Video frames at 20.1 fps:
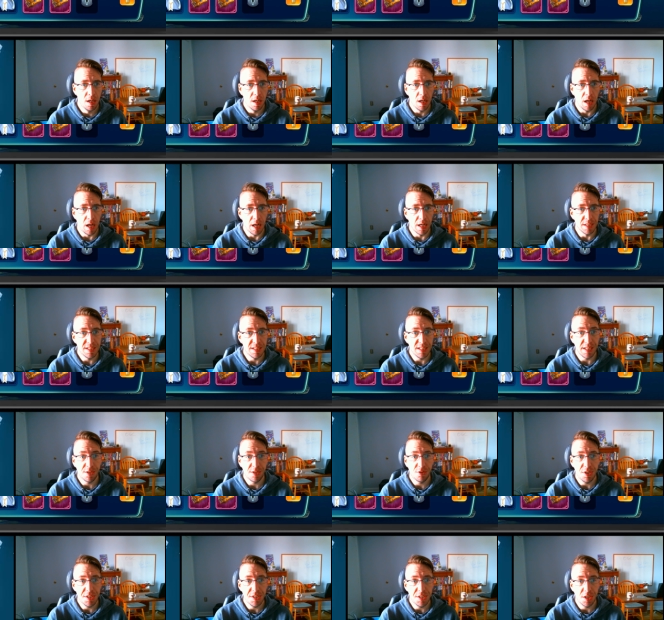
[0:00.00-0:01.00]
To
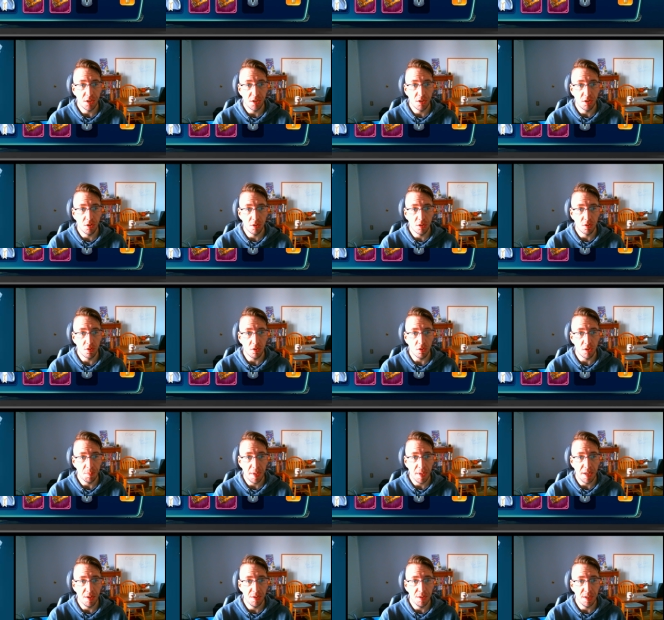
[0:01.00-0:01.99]
increase your gold
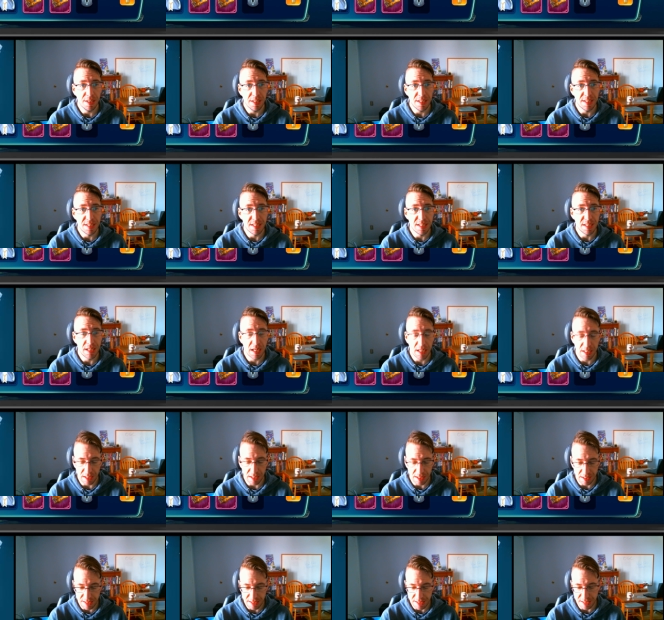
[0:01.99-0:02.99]
amount, this is a
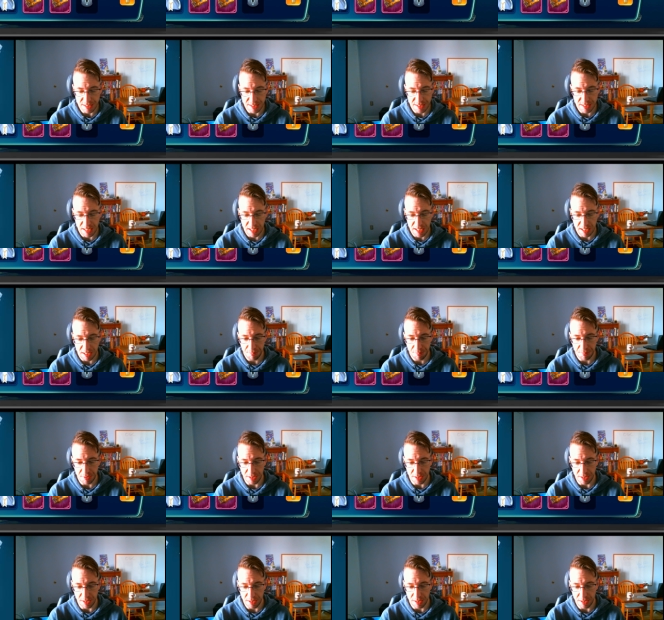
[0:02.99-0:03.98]
decent setup.
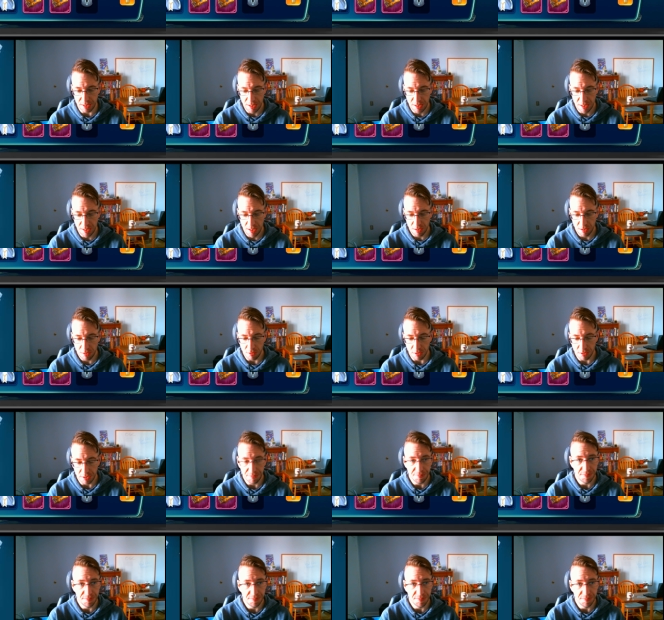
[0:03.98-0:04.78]
The Golden